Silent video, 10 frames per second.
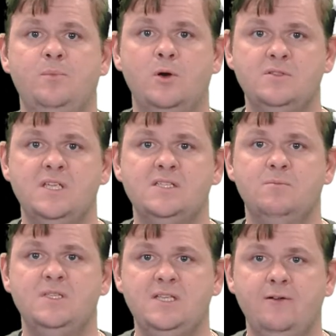process
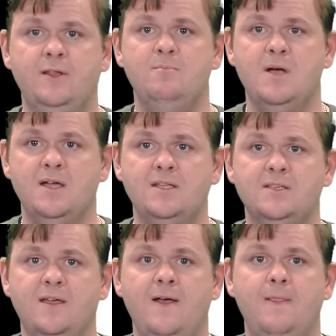and material in
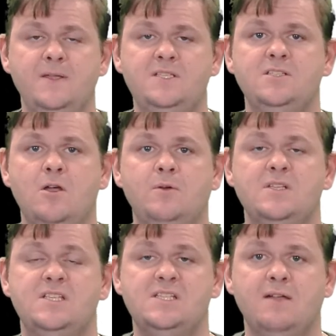mind. This is known
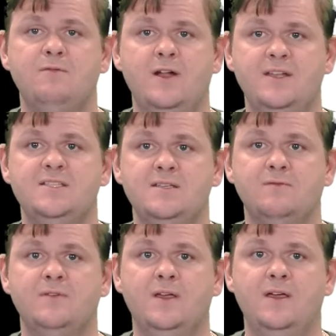as design for additive.